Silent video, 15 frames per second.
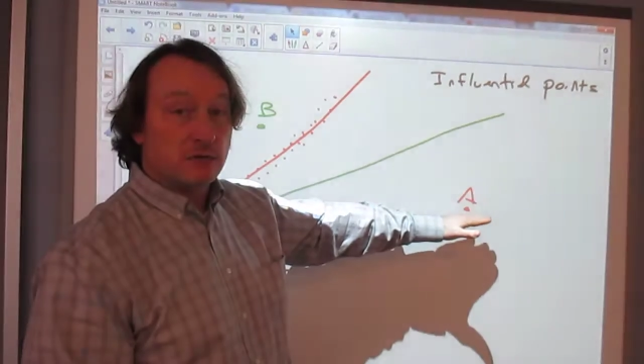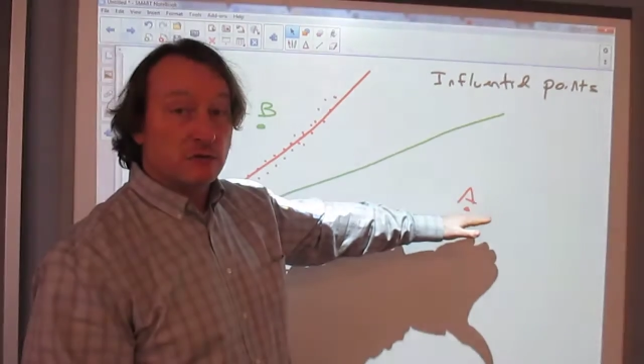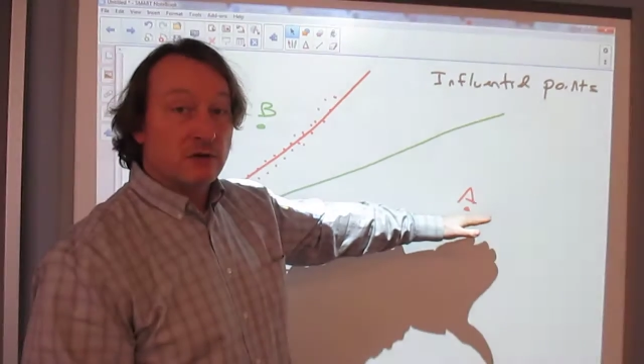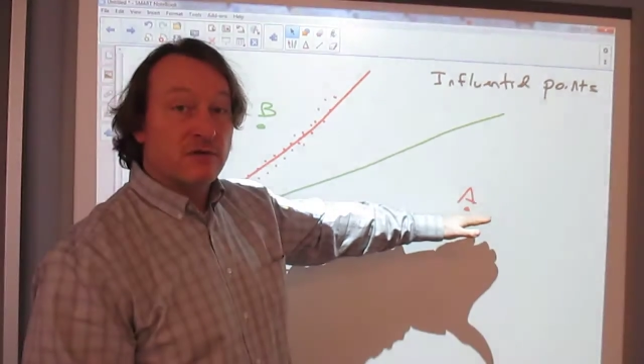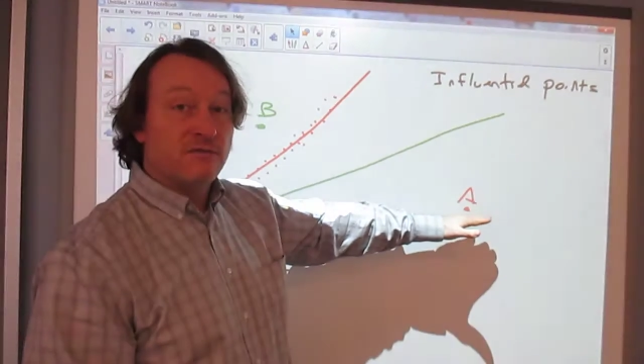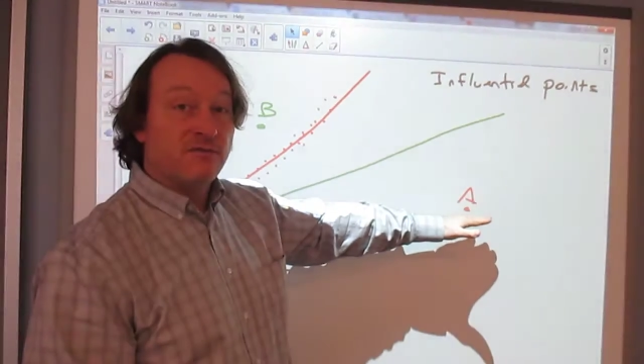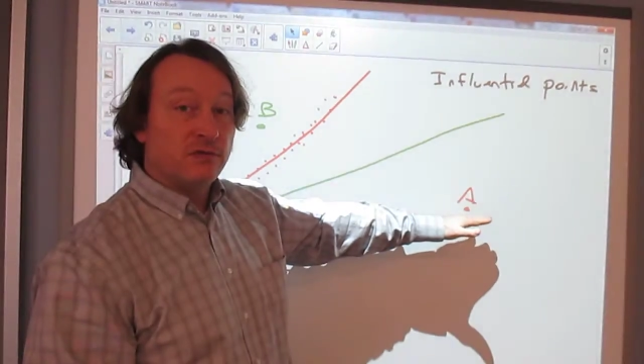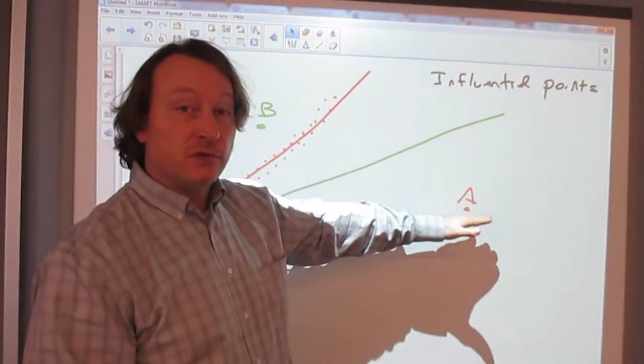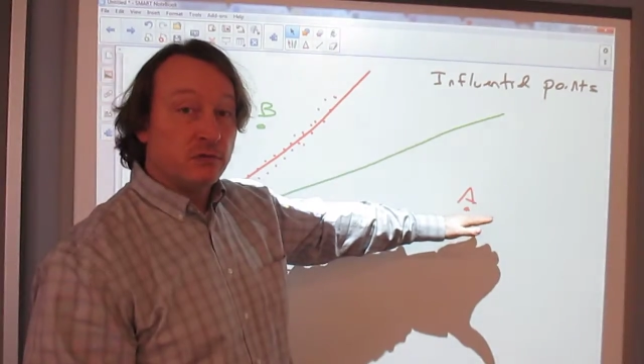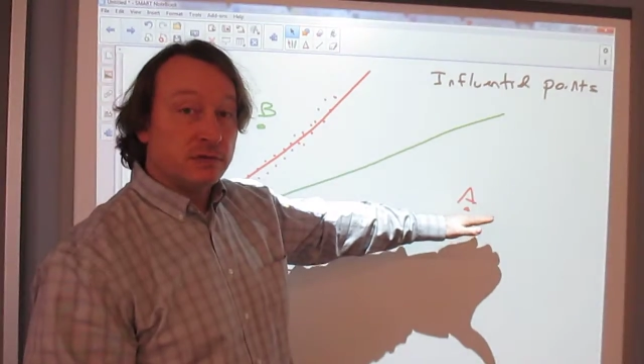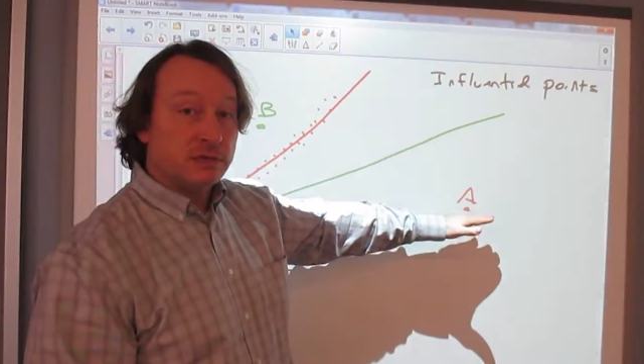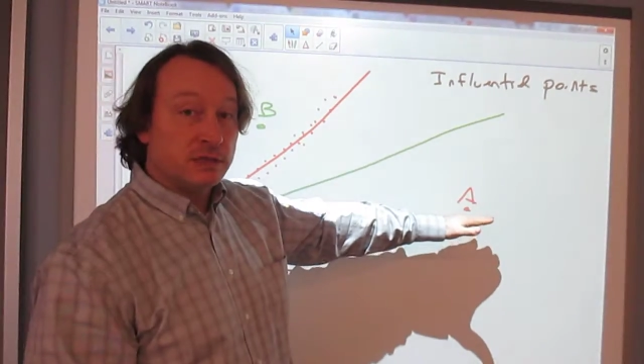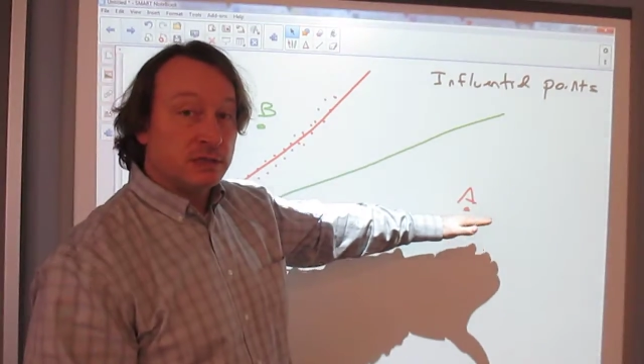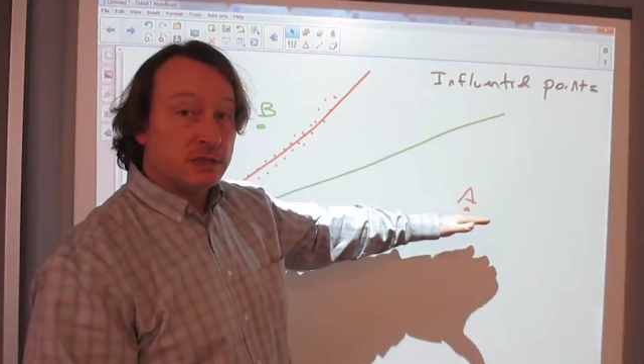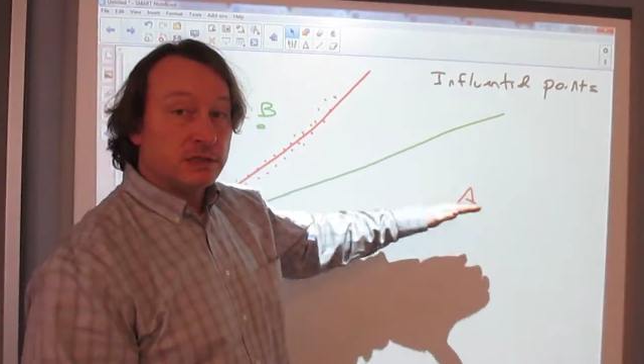or
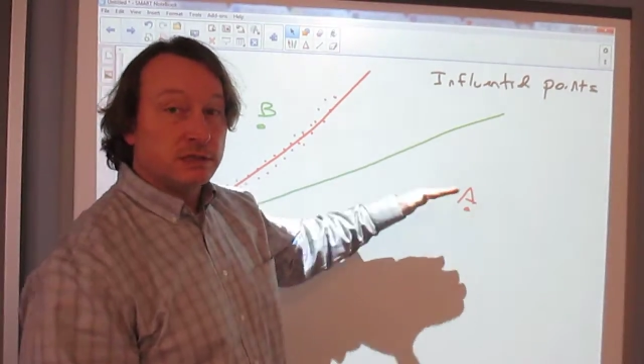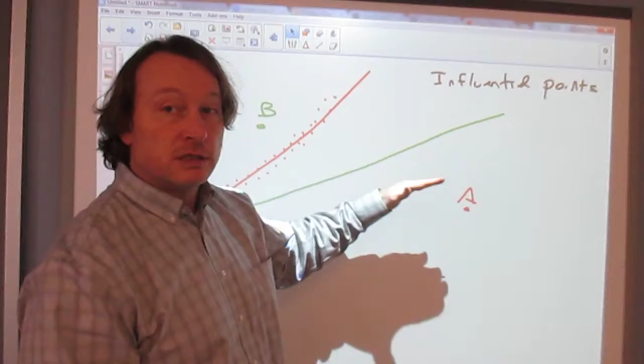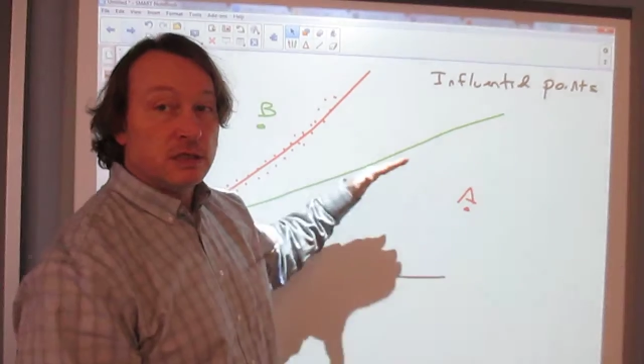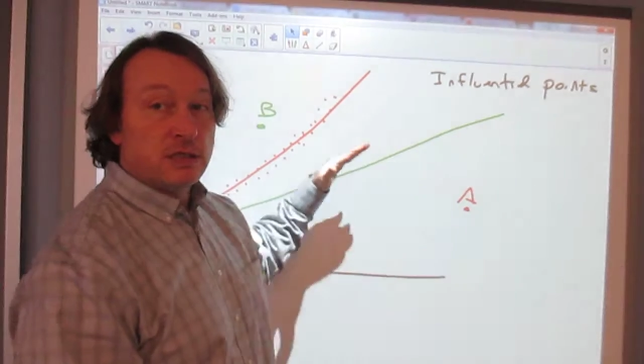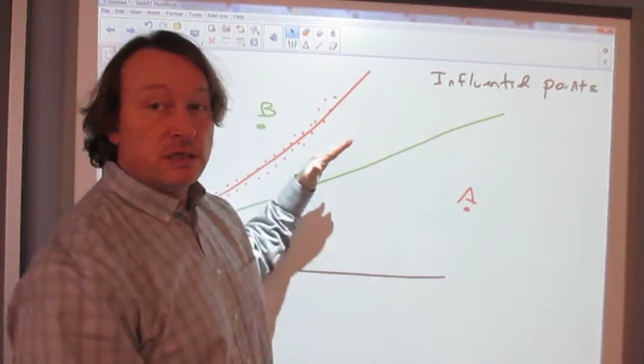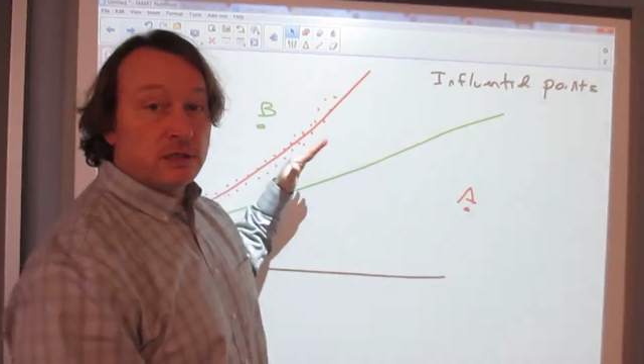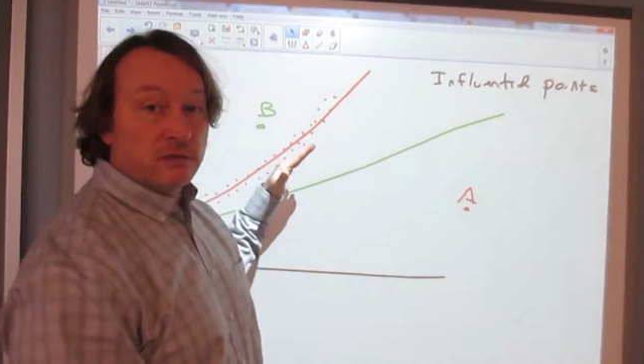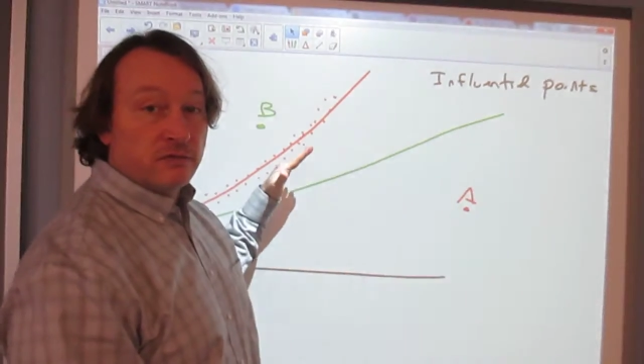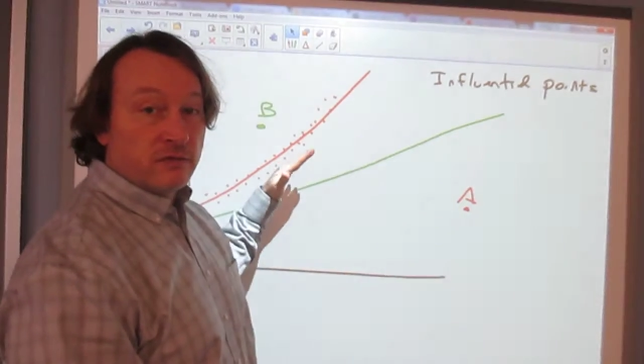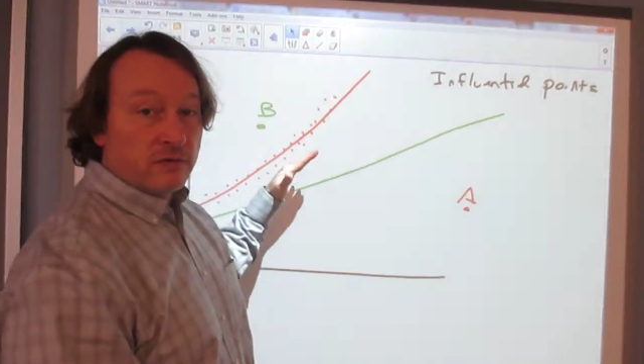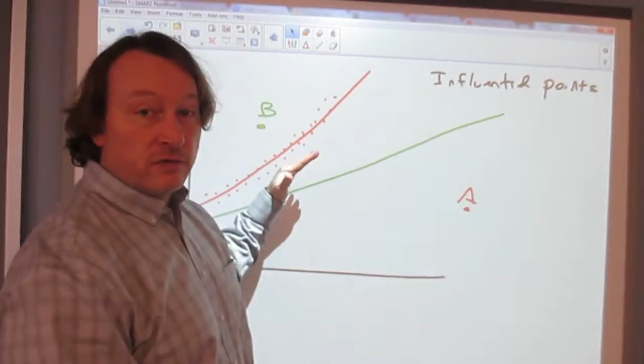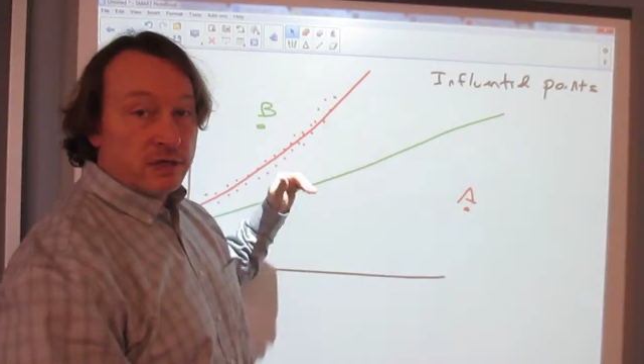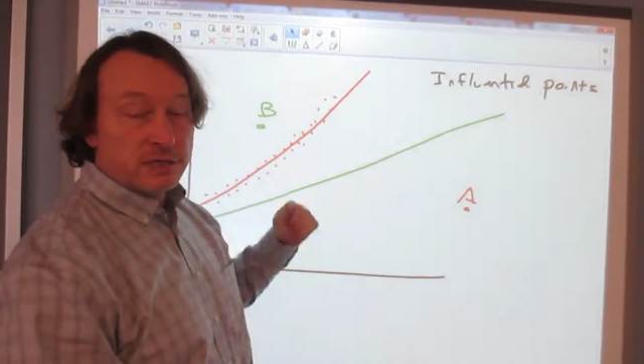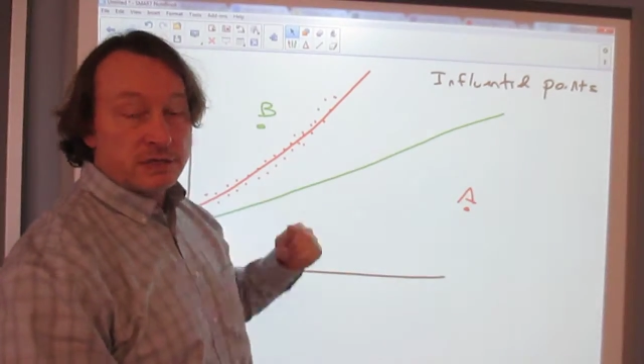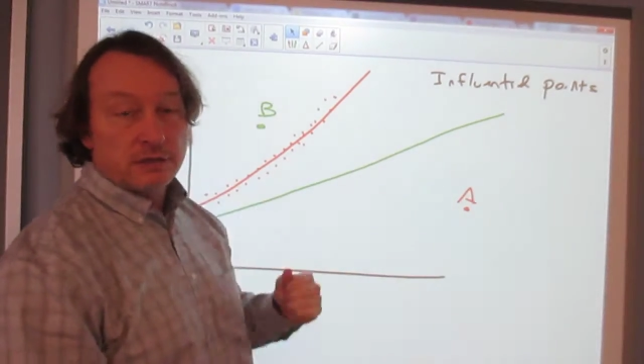influences the
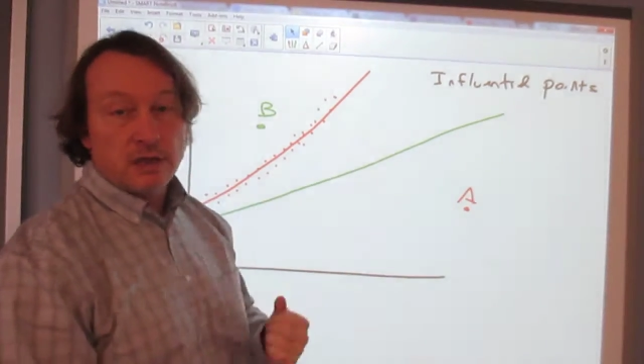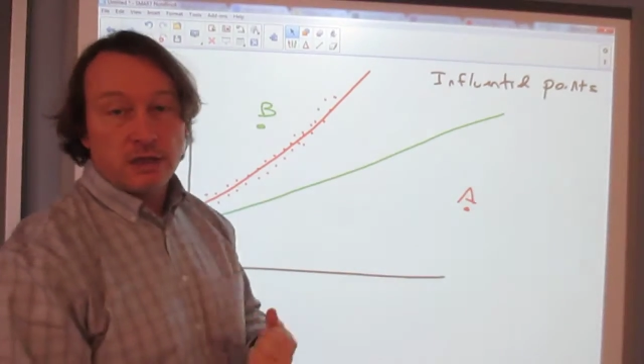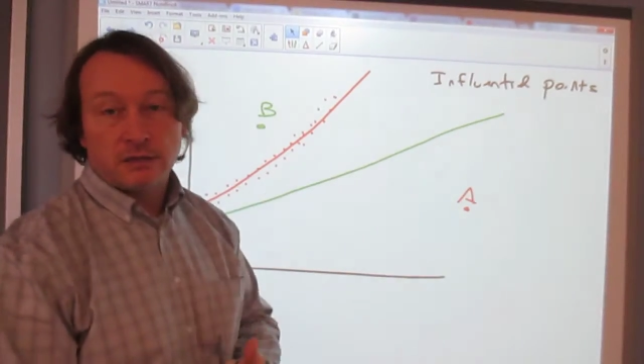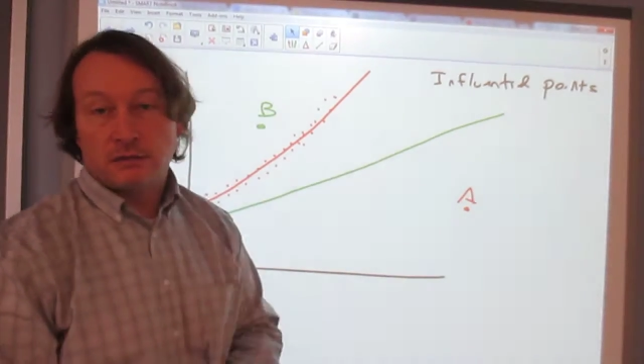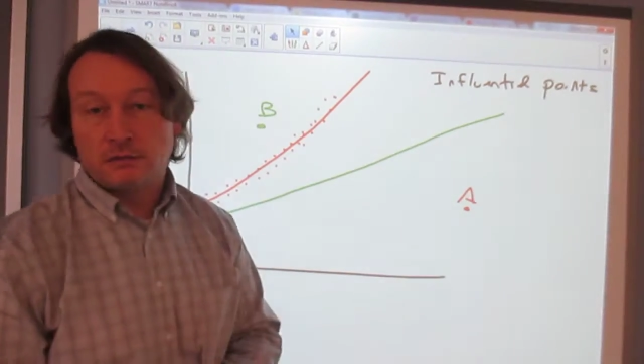regression line.